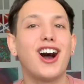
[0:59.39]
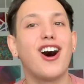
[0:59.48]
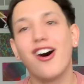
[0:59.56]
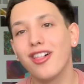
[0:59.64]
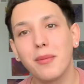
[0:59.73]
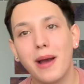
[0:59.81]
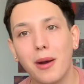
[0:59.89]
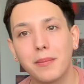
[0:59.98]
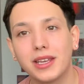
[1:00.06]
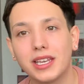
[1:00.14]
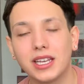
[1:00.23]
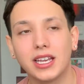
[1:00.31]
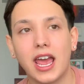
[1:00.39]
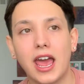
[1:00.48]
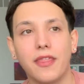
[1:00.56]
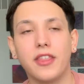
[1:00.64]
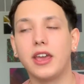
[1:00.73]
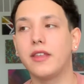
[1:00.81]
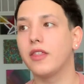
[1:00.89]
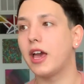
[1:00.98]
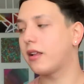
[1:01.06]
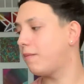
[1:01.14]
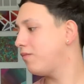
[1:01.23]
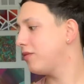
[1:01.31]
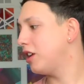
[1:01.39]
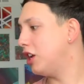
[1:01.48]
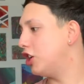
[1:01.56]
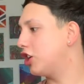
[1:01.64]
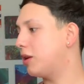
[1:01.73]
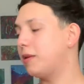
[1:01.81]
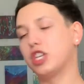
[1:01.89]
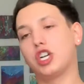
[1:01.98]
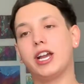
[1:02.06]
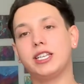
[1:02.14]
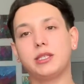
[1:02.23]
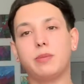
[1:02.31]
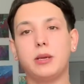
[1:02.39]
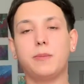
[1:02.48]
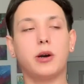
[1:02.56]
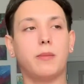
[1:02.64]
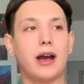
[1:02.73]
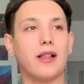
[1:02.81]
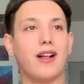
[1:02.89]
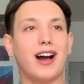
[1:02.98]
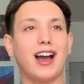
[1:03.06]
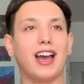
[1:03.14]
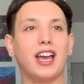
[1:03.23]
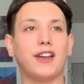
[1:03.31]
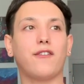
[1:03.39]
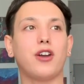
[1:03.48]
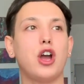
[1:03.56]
All about me, and then like, you're gonna meet the crazy people in my life.